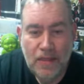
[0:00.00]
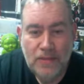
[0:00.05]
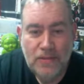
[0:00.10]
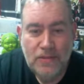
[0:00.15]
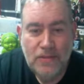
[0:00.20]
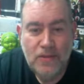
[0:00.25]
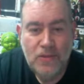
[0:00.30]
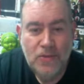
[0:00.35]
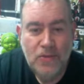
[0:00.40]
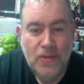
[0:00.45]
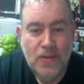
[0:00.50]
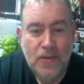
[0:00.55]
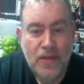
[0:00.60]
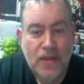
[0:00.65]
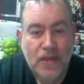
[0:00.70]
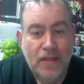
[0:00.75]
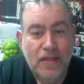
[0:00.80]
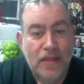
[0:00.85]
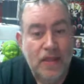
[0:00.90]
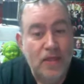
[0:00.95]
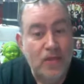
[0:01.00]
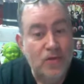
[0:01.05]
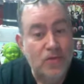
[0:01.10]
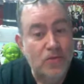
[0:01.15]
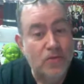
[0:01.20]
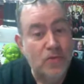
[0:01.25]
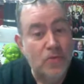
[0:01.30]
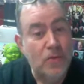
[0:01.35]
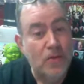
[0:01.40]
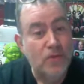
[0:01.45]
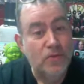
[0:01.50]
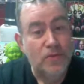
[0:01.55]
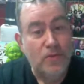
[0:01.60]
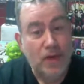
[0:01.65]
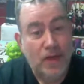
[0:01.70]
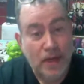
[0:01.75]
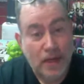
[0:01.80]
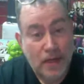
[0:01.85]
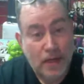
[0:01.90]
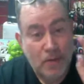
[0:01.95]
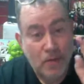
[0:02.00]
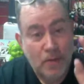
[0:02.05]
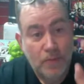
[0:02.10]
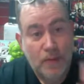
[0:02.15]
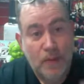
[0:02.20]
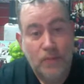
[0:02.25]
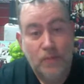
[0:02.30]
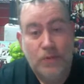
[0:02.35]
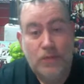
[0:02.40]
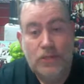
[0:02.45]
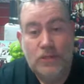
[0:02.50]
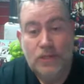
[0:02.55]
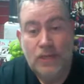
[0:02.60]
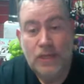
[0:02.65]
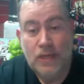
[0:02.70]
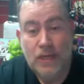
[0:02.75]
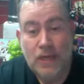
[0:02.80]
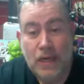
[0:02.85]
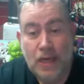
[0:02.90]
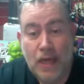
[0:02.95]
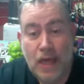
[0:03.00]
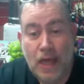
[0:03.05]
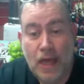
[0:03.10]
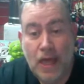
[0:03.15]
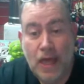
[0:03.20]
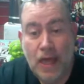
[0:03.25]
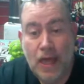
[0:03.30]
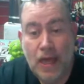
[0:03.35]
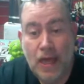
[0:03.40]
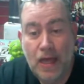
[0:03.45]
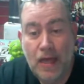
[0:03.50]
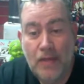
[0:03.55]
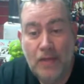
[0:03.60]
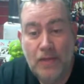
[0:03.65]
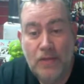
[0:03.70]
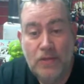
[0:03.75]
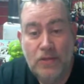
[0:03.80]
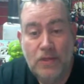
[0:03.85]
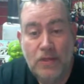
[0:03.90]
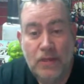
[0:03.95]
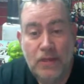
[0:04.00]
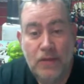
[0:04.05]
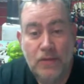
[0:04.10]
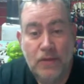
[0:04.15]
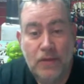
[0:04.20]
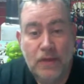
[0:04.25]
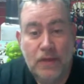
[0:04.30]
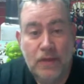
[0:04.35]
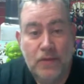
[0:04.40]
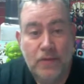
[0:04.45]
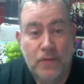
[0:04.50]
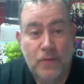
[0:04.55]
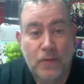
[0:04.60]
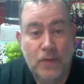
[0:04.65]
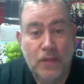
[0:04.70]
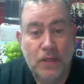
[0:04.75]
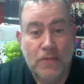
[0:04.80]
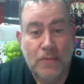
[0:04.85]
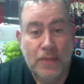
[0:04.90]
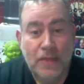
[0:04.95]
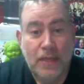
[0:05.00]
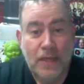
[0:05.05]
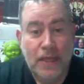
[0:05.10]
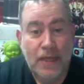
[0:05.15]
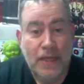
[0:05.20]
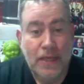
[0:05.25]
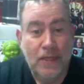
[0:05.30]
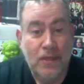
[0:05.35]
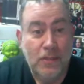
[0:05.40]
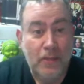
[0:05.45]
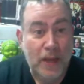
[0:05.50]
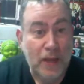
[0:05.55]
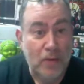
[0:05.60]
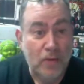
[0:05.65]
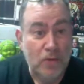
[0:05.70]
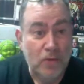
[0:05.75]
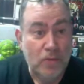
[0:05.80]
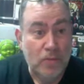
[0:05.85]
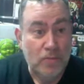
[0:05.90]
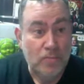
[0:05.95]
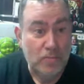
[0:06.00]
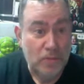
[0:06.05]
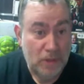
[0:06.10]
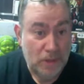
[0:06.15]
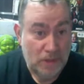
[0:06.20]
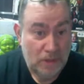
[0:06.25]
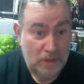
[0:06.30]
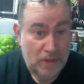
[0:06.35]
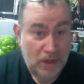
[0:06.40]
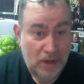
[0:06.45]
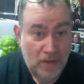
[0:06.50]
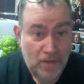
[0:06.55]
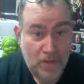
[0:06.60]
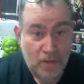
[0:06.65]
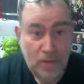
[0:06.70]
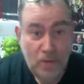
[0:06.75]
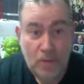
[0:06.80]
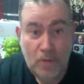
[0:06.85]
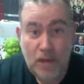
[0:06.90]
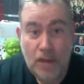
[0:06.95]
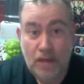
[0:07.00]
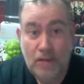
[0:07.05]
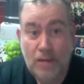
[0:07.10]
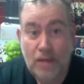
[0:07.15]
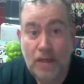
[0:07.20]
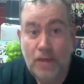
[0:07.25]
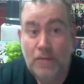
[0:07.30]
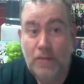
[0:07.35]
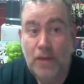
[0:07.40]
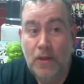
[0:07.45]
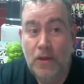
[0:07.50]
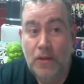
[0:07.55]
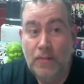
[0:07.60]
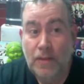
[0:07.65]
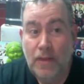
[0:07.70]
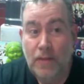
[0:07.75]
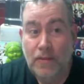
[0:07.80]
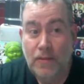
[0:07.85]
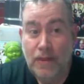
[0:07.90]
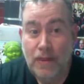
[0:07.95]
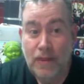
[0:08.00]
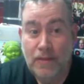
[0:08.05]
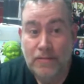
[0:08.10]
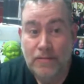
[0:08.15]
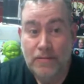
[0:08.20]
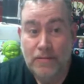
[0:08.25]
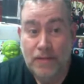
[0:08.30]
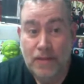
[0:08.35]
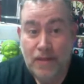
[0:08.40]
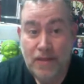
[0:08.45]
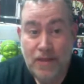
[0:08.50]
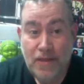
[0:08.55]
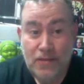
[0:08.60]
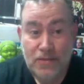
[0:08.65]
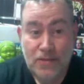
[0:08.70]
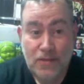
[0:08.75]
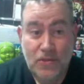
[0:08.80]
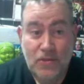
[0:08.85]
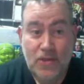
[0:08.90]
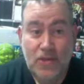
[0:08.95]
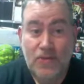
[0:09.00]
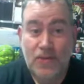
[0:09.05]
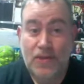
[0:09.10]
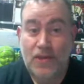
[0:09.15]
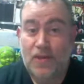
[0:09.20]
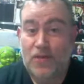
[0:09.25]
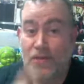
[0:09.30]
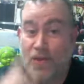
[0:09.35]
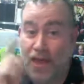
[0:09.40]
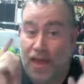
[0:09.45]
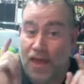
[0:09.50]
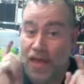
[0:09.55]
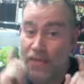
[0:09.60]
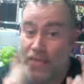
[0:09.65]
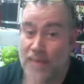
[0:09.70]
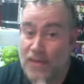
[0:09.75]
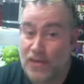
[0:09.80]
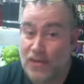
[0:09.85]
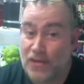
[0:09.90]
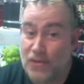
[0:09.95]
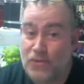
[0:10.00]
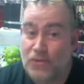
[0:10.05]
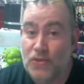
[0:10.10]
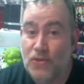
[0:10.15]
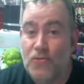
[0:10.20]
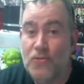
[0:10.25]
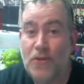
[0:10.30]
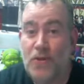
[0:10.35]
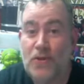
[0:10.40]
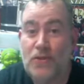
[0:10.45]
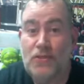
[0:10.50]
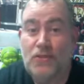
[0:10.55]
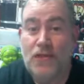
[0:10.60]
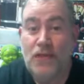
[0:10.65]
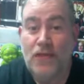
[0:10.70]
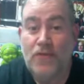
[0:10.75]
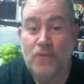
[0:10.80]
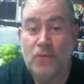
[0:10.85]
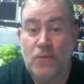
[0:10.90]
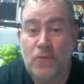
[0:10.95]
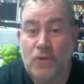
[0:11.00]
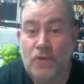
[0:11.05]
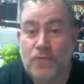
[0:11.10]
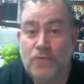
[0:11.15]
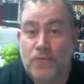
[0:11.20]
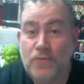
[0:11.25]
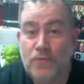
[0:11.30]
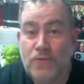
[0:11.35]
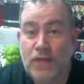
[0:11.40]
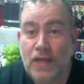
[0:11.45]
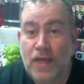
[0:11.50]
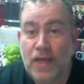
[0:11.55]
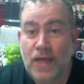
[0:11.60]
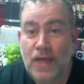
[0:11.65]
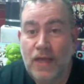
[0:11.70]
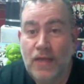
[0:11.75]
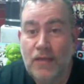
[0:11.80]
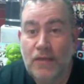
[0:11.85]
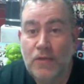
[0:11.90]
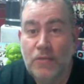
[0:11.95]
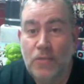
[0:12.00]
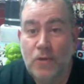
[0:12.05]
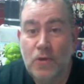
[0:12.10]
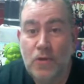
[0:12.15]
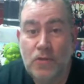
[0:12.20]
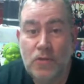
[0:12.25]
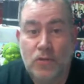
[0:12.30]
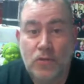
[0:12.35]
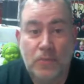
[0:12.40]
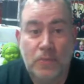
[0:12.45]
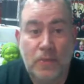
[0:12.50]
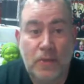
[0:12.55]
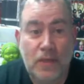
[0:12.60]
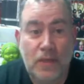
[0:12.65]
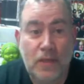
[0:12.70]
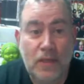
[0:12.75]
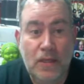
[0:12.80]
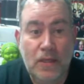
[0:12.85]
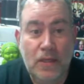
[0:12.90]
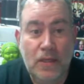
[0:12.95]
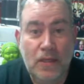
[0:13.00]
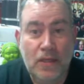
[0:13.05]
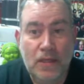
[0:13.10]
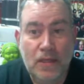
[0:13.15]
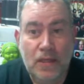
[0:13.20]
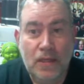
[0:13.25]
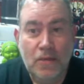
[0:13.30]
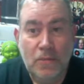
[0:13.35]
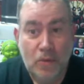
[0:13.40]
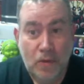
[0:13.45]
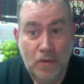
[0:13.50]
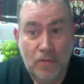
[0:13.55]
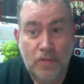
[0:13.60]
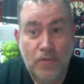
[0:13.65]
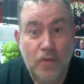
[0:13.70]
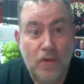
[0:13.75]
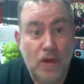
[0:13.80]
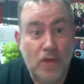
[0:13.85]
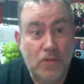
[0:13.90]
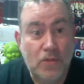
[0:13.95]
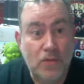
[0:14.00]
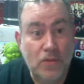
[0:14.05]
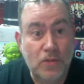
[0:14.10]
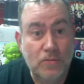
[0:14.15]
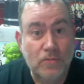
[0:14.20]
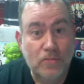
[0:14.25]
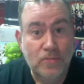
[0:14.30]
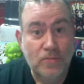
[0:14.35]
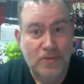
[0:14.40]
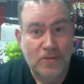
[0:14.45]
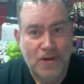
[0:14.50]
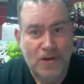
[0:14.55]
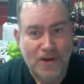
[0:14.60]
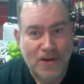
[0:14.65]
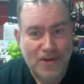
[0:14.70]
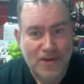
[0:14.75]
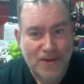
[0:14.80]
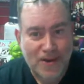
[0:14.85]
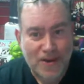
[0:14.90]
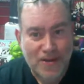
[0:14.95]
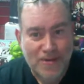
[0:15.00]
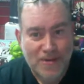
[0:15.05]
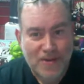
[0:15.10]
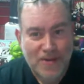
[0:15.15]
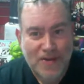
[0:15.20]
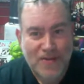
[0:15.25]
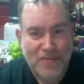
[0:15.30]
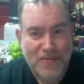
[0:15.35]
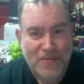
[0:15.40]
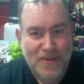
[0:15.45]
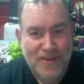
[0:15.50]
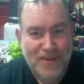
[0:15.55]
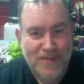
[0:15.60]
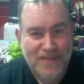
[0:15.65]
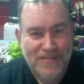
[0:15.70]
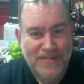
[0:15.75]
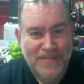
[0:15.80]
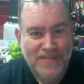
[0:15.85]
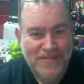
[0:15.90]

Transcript: So thank you so much for hanging out with me. I appreciate it. There's a link right here if you want to come hang out in the back room, chat for a little while. I'm all about that. So there we go. Thank you so much. Have a wonderful day. Tomorrow's going to be wonderful also. All right, rock and roll, everybody.